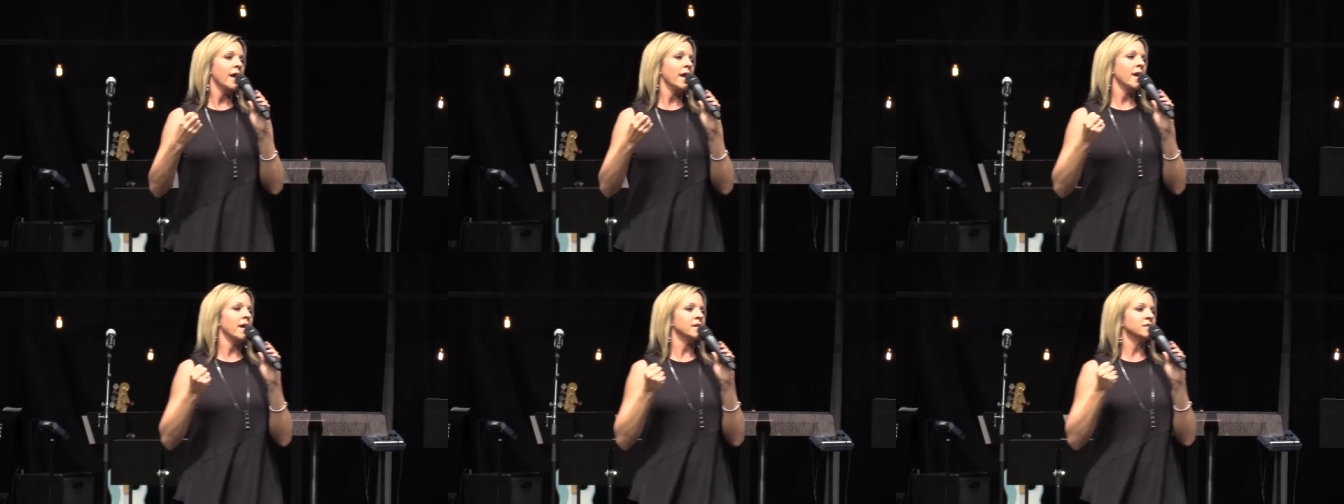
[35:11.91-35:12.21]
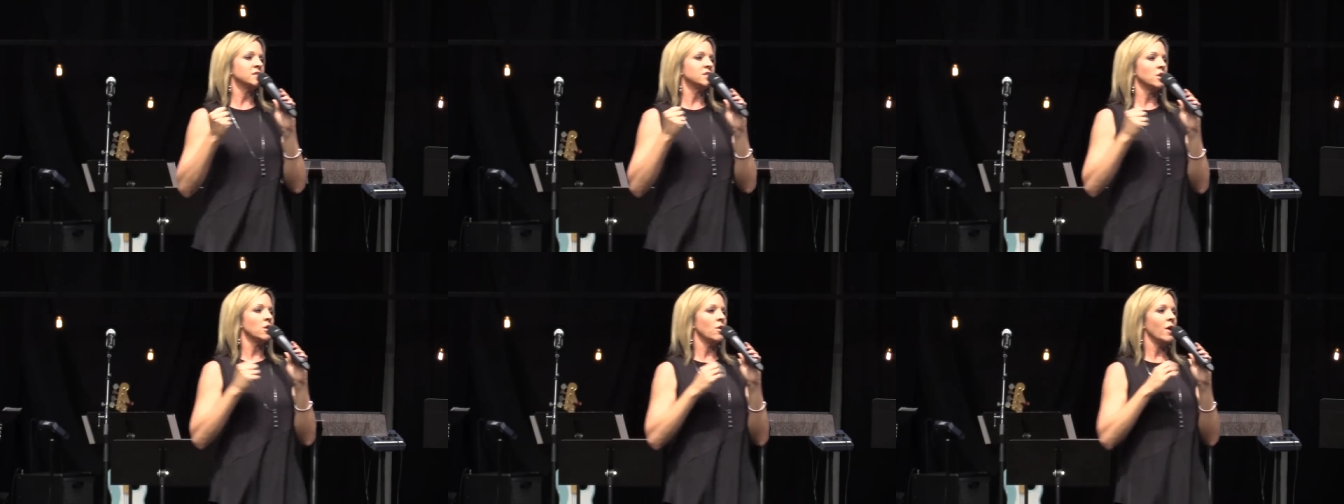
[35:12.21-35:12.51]

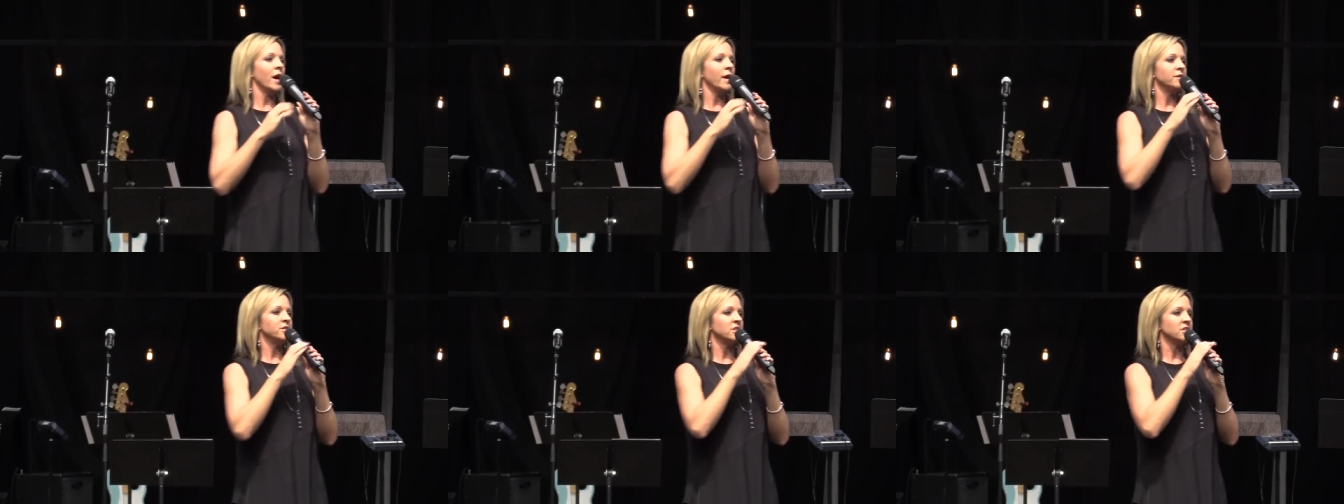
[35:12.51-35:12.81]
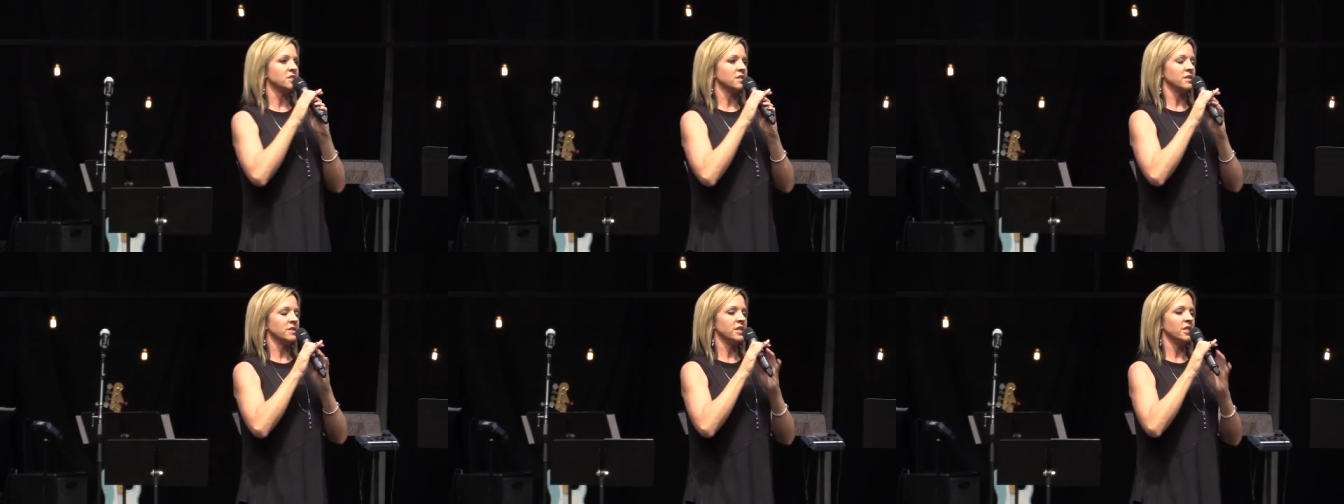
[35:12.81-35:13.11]
And so I
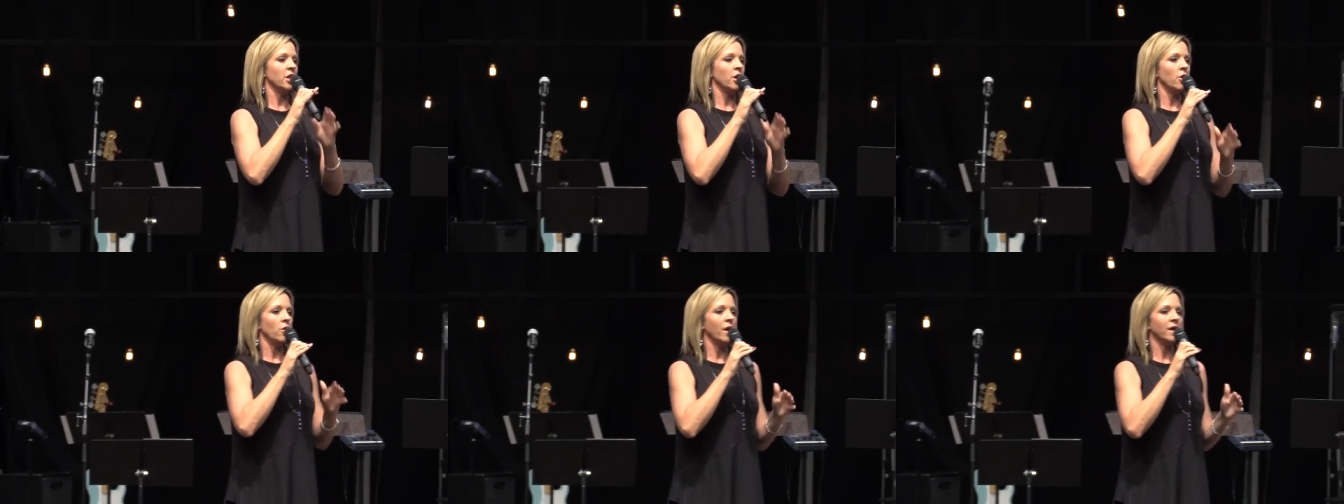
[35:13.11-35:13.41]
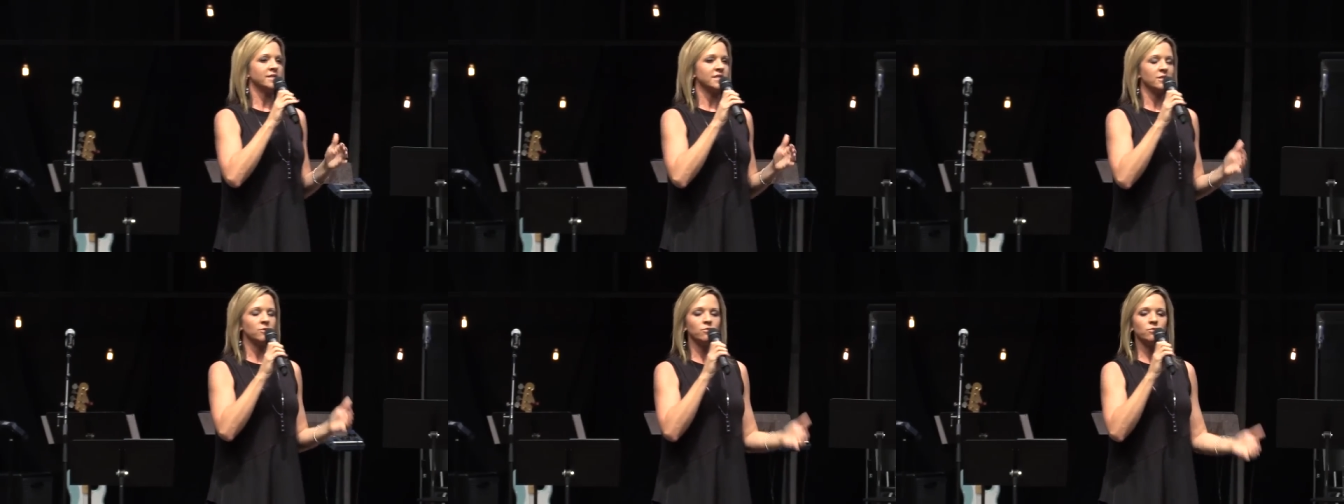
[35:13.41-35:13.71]
just, you know,
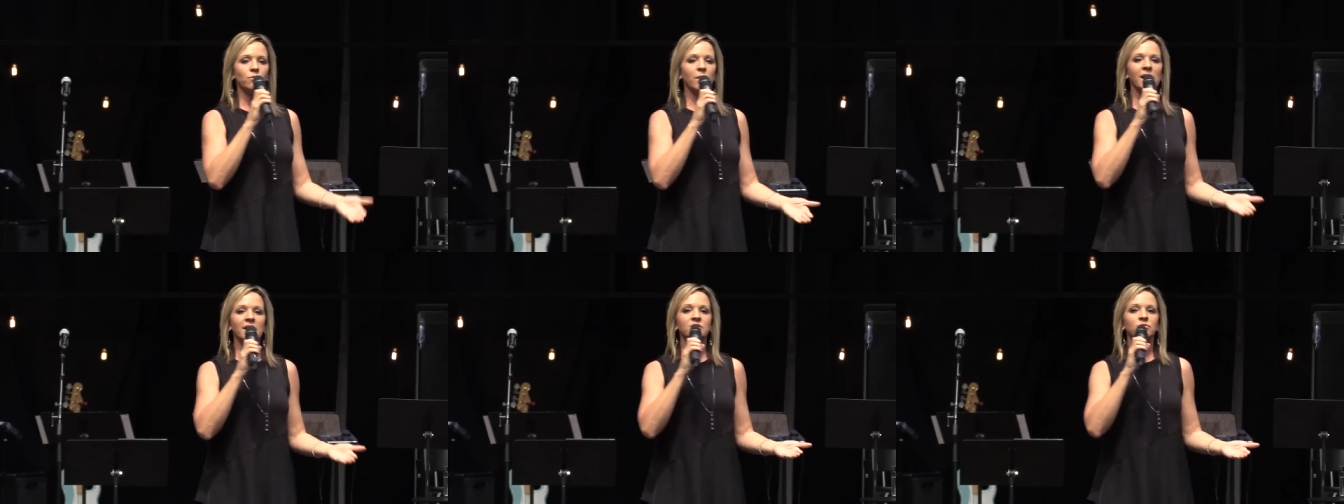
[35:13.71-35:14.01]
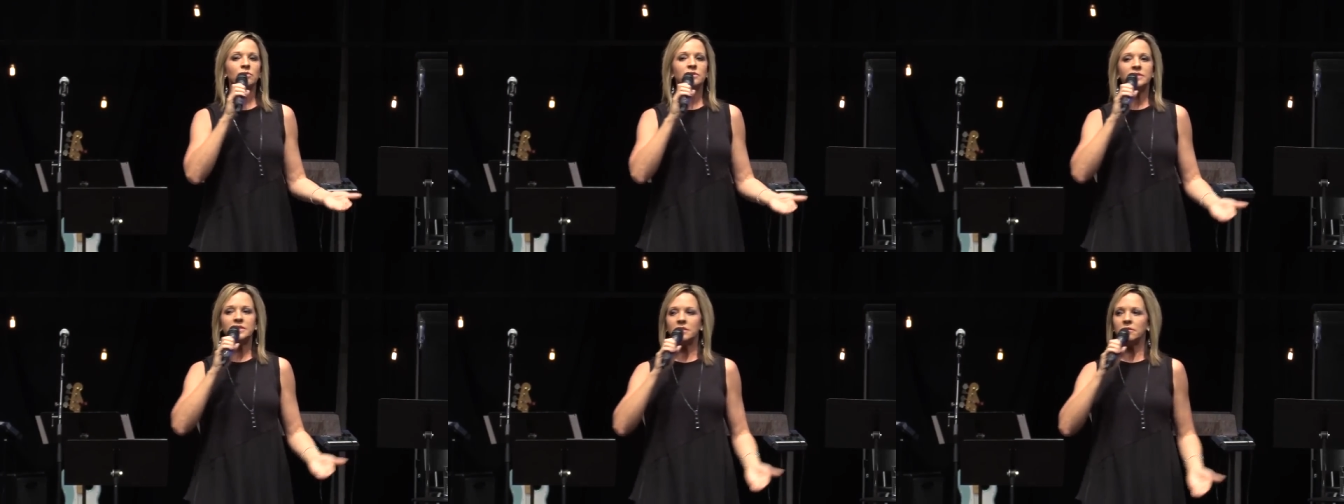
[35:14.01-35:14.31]
I said, might
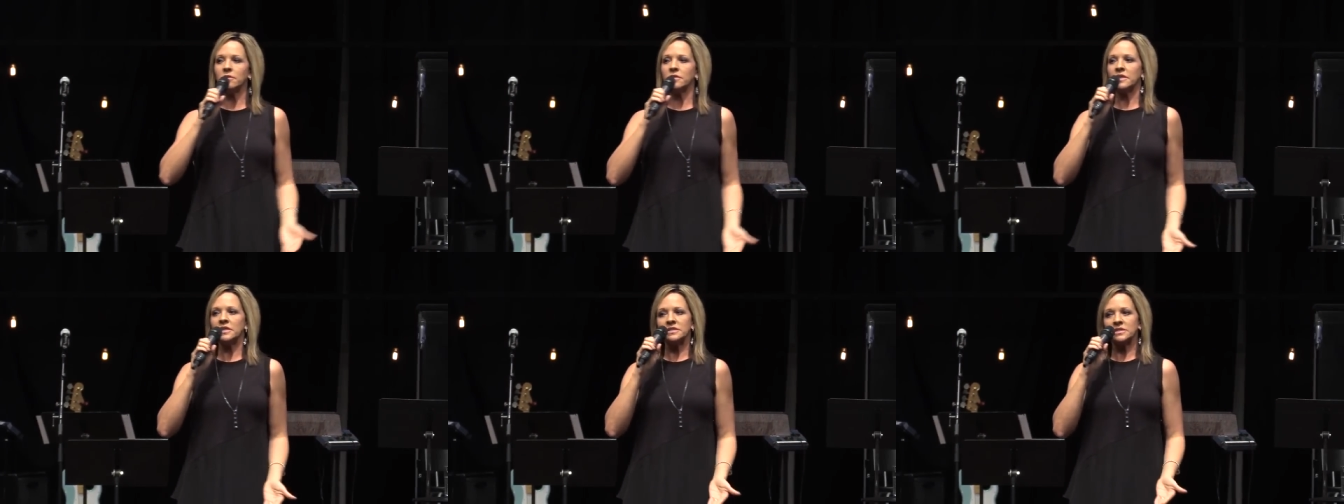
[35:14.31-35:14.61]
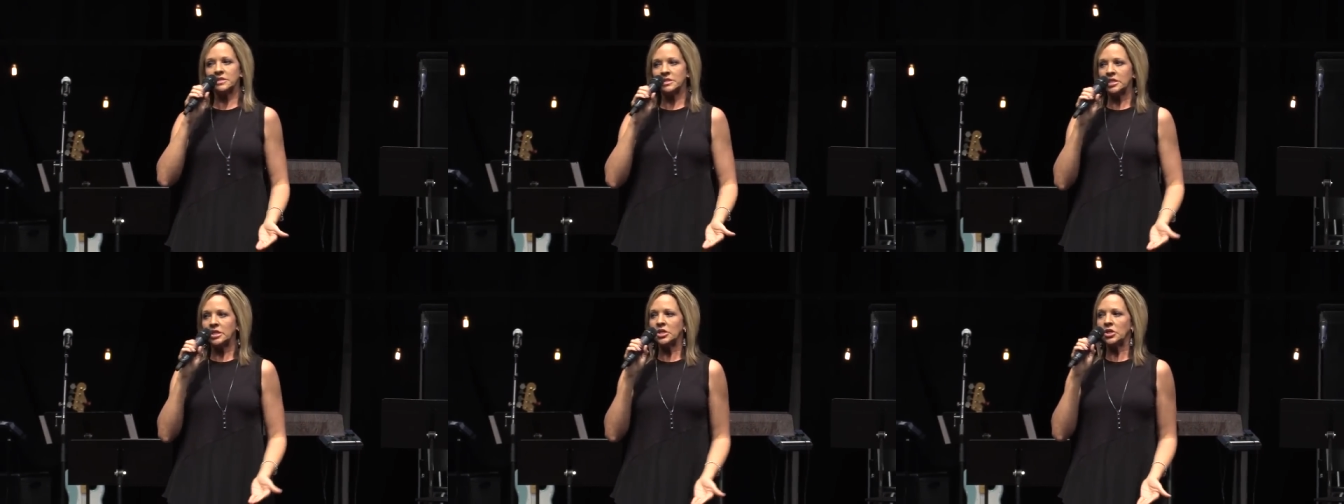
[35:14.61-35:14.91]
as well deal with
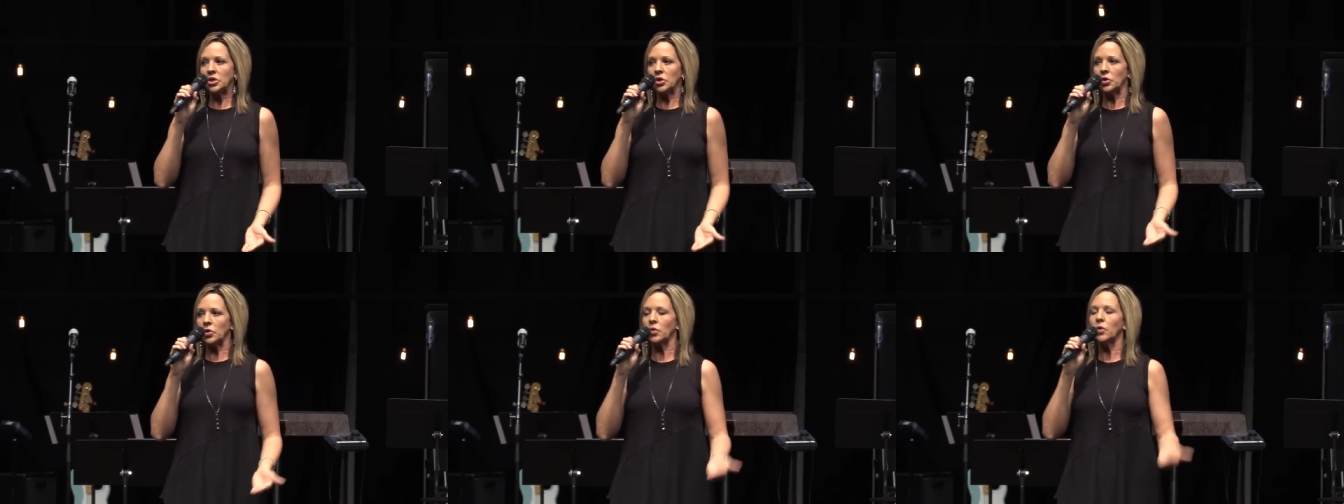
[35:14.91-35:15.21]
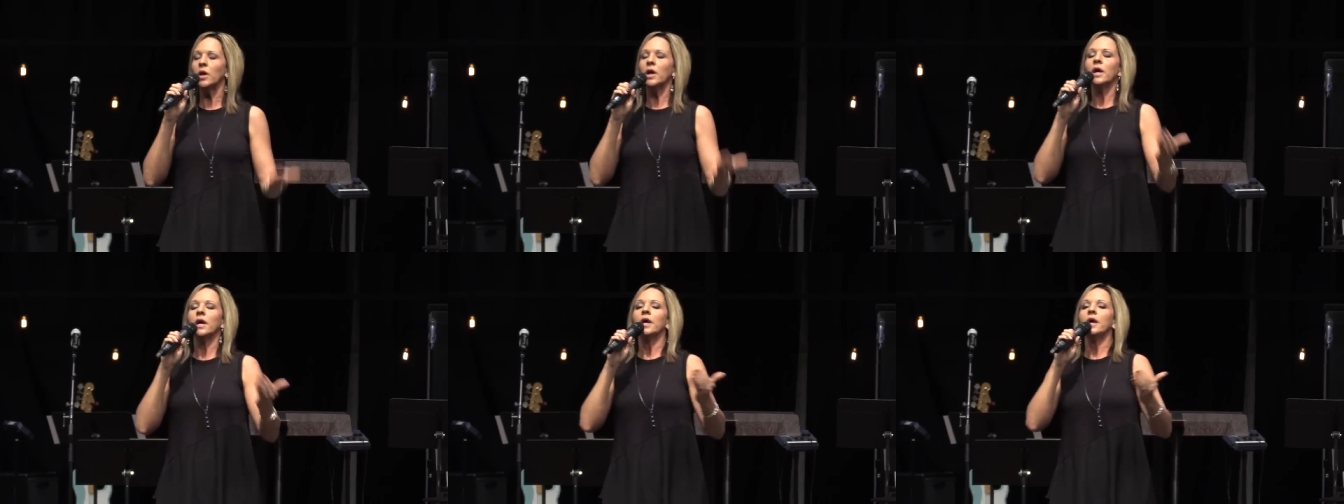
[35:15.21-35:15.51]
this
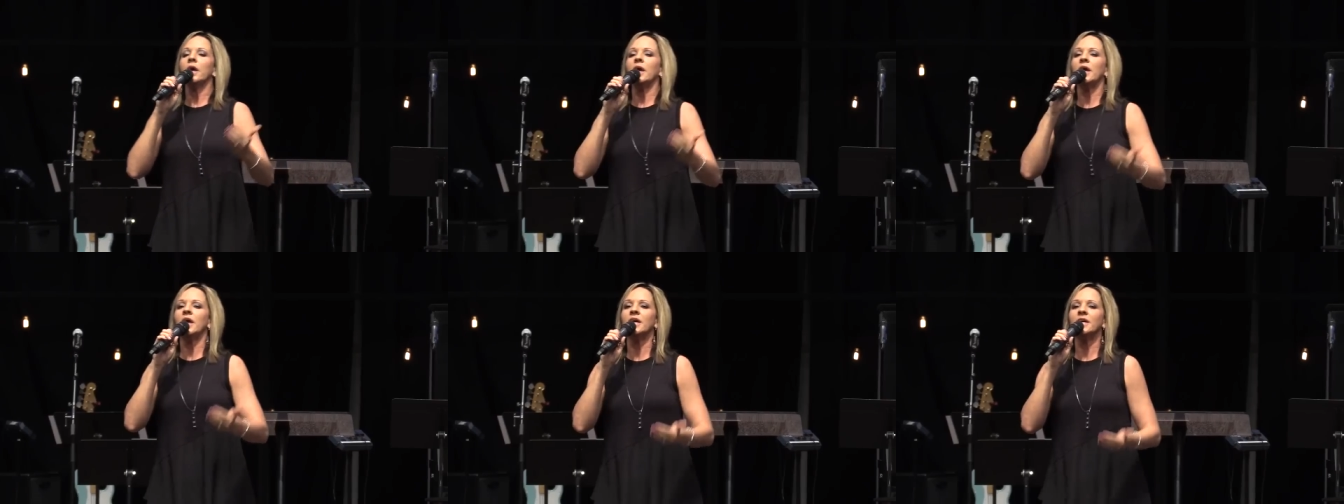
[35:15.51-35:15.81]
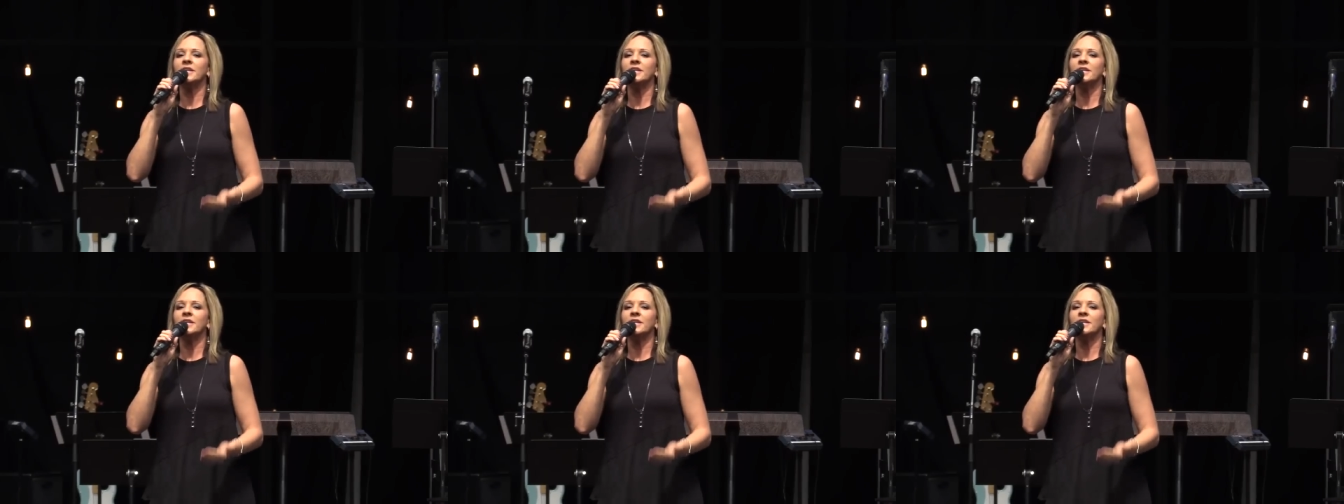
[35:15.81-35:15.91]
too, and,